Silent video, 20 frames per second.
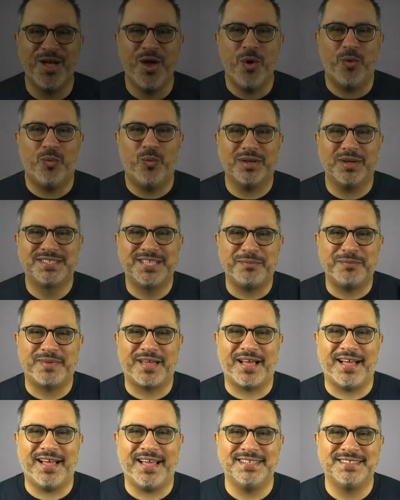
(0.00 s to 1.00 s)
What's up,
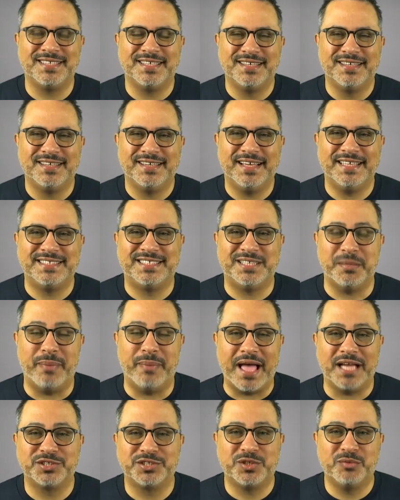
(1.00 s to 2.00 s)
guys? It's
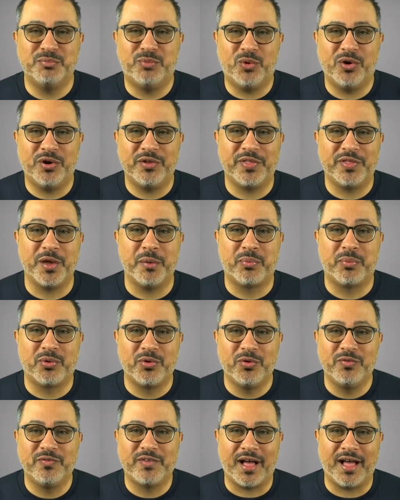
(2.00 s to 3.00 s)
Sebastien Boyer, the
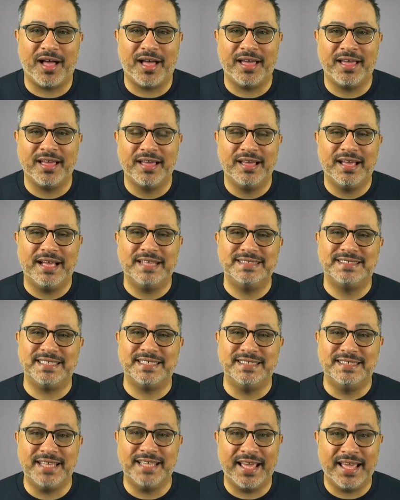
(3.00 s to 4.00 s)
approved guy, and
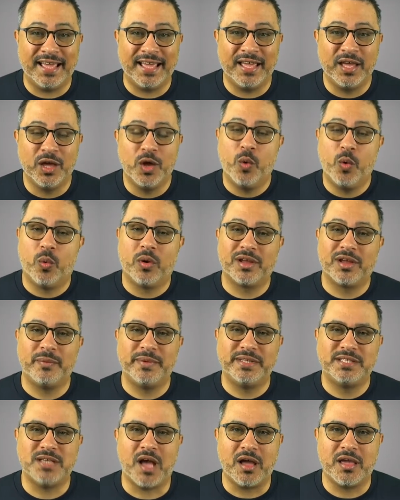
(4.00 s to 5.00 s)
today we're going to be
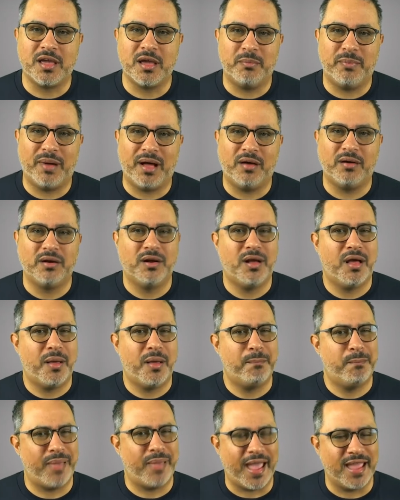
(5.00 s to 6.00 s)
talking about
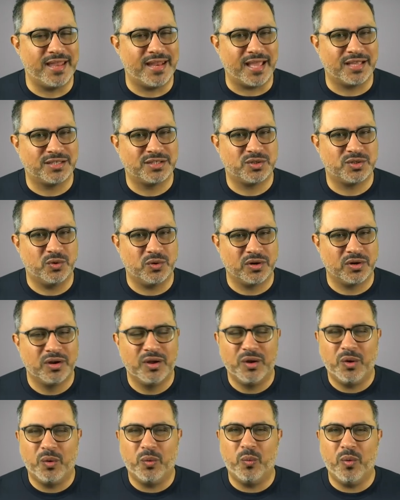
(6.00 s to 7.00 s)
Paydex score.
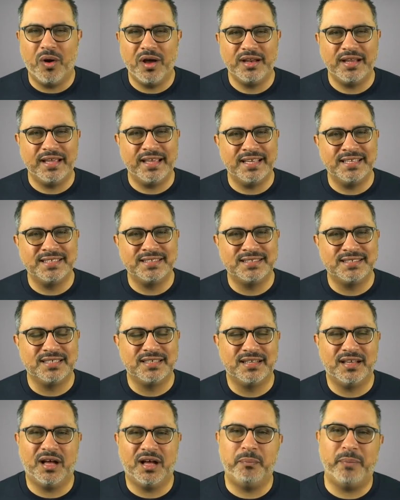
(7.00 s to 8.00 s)
What is
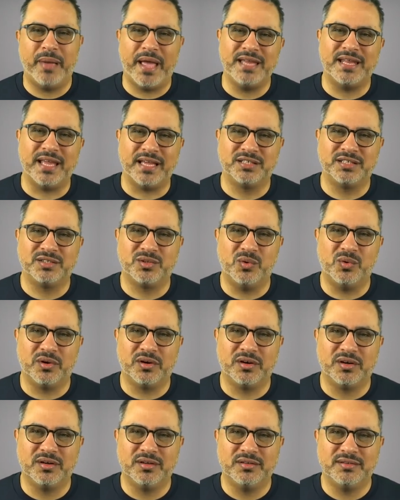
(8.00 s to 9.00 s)
a Paydex score?
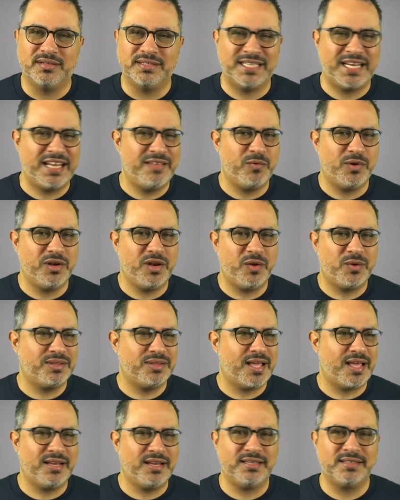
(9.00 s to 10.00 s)
Does anyone know what
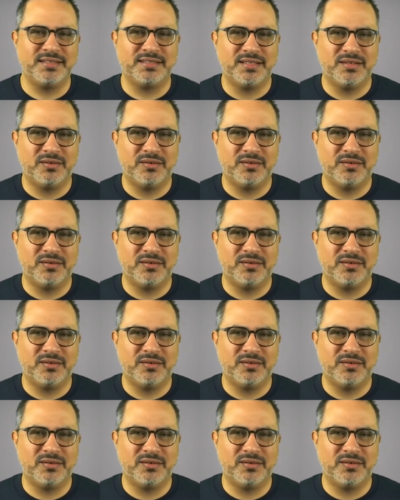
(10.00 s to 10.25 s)
that is?